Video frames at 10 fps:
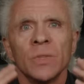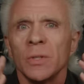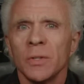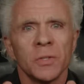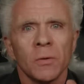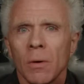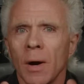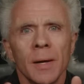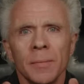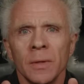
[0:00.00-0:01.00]
to
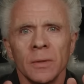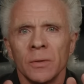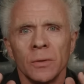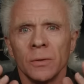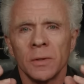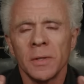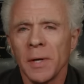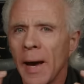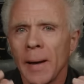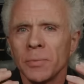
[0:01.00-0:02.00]
describe it, to
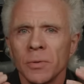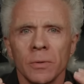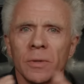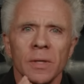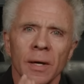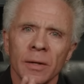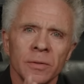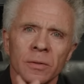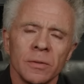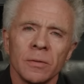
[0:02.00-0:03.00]
capture the
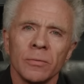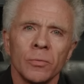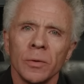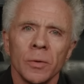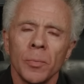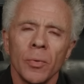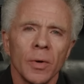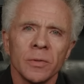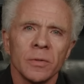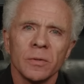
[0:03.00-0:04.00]
essence of what the
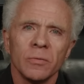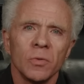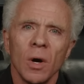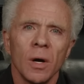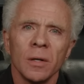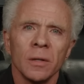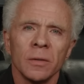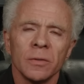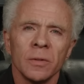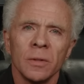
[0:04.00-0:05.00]
presence of God
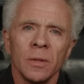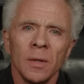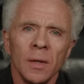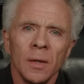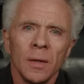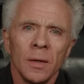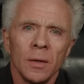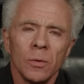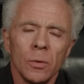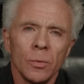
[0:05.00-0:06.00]
is. And
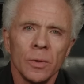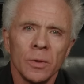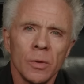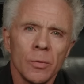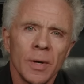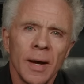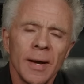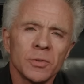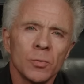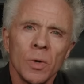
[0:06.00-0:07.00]
you would you would
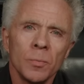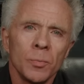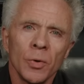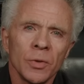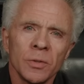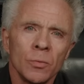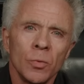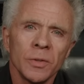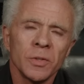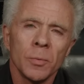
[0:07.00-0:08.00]
ask one person,
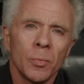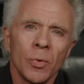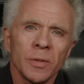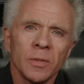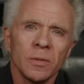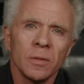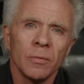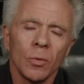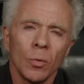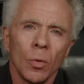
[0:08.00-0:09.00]
"What's the presence
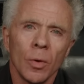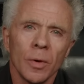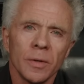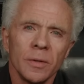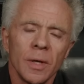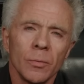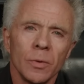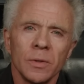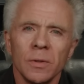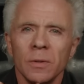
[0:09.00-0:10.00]
of the Lord?" and they
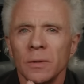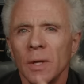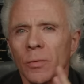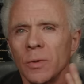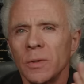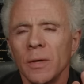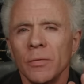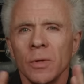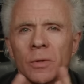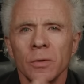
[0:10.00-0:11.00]
would they would give
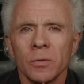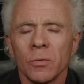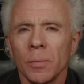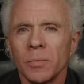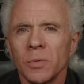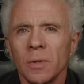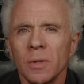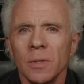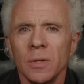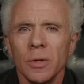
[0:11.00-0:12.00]
you a description
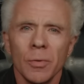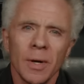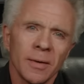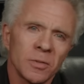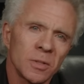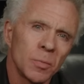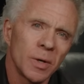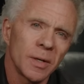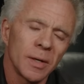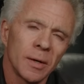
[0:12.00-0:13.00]
and then you would ask
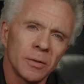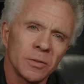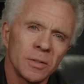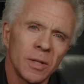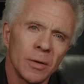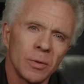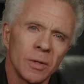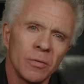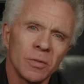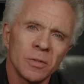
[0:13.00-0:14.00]
somebody else and they would
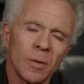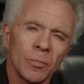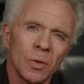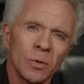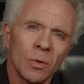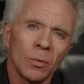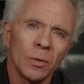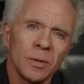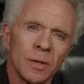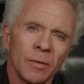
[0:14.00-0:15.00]
give you something
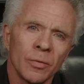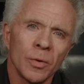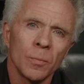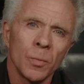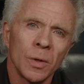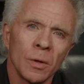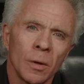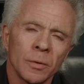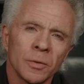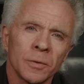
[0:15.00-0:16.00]
totally different
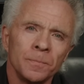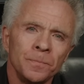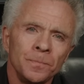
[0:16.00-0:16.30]
because